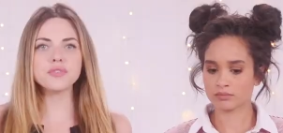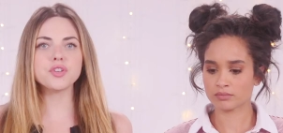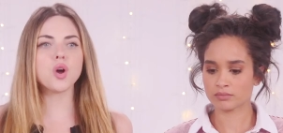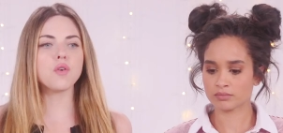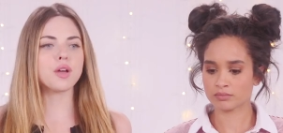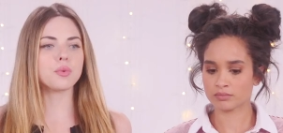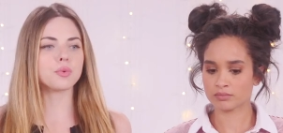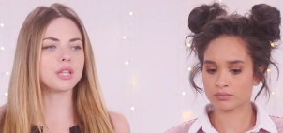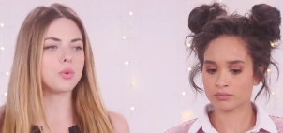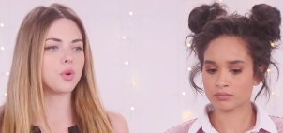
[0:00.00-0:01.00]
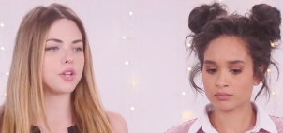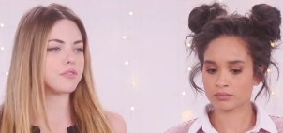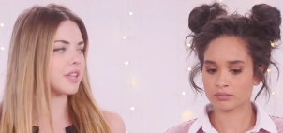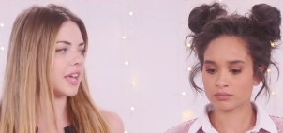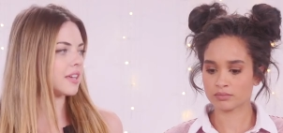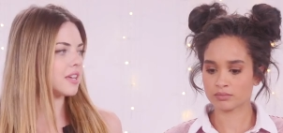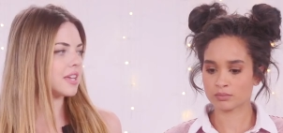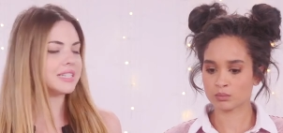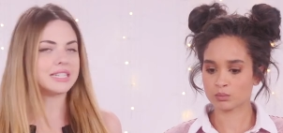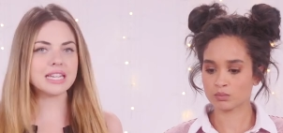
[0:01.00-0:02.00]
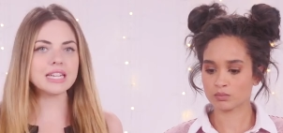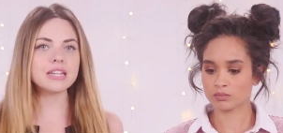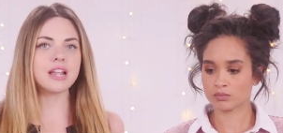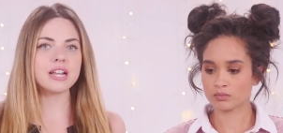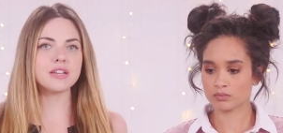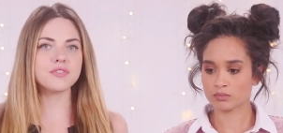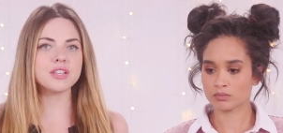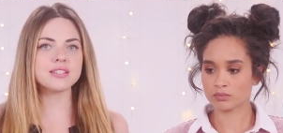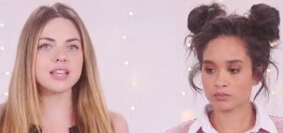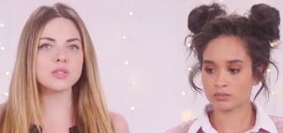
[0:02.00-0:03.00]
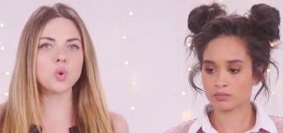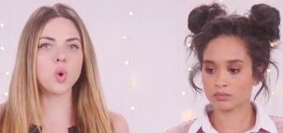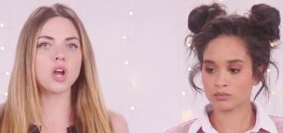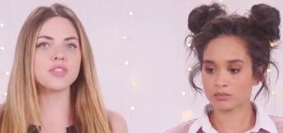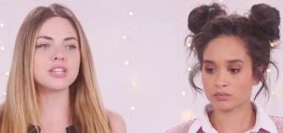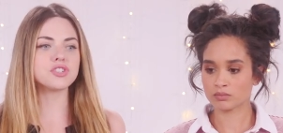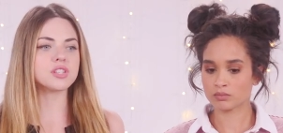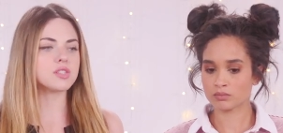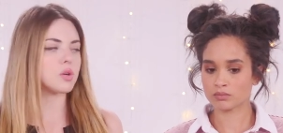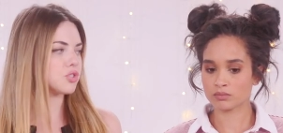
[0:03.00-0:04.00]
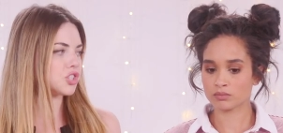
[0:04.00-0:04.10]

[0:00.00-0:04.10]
Speaker 1: even know if I really would have like needed any of these things, or are they just so